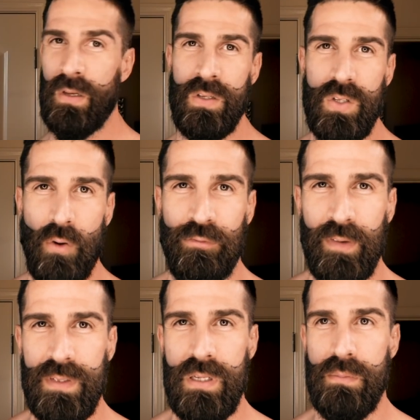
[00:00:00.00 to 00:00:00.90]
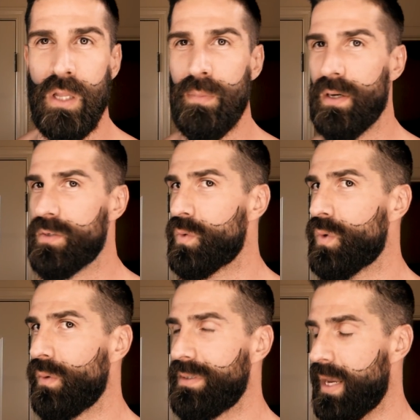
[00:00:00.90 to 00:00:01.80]
So 15 millimeters was
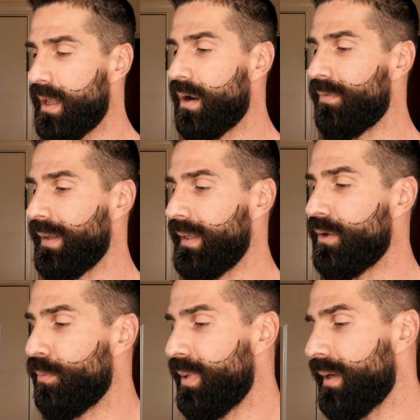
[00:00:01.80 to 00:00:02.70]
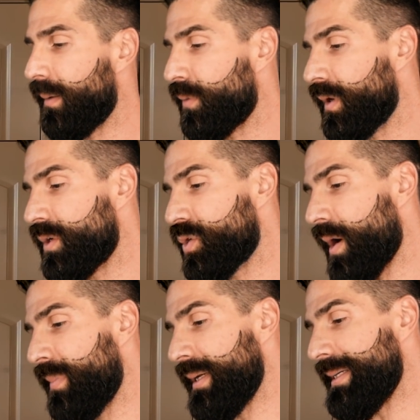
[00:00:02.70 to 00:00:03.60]
only taken off a little bit. I'm gonna
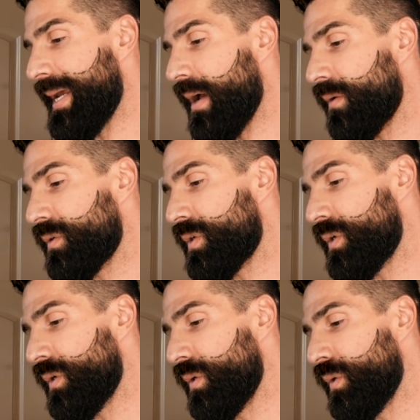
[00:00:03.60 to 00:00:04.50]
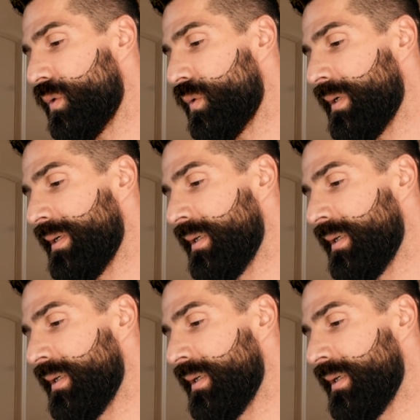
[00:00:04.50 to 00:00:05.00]
drop it down to